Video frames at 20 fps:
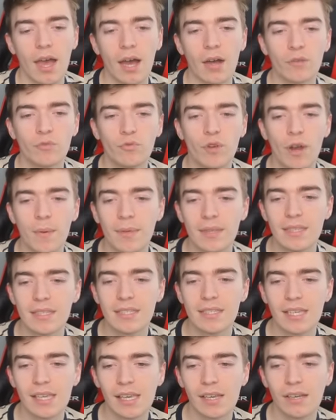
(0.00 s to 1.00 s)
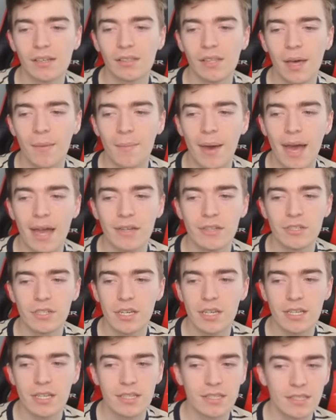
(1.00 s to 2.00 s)
A ribbon seal, a
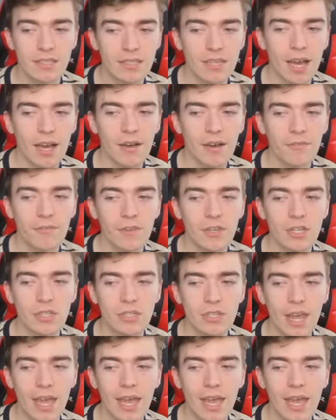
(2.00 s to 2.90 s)
badger, starfish,